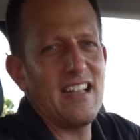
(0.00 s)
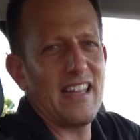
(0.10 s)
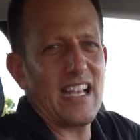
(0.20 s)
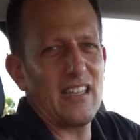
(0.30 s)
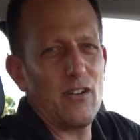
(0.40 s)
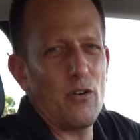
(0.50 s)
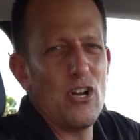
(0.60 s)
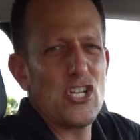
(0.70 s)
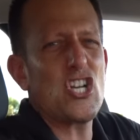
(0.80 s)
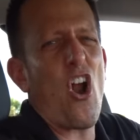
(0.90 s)
like a little
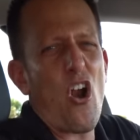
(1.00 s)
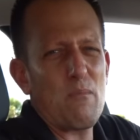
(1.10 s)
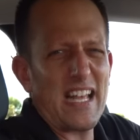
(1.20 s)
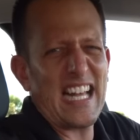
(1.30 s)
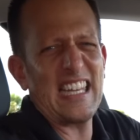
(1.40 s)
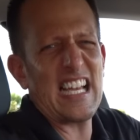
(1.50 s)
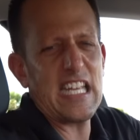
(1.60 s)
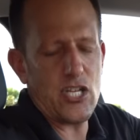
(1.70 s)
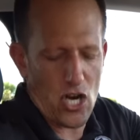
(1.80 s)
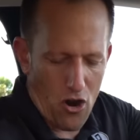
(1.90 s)
charm, like a
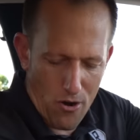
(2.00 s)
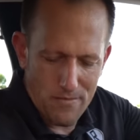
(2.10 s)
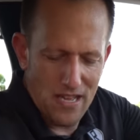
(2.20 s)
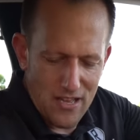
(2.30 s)
lucky charm?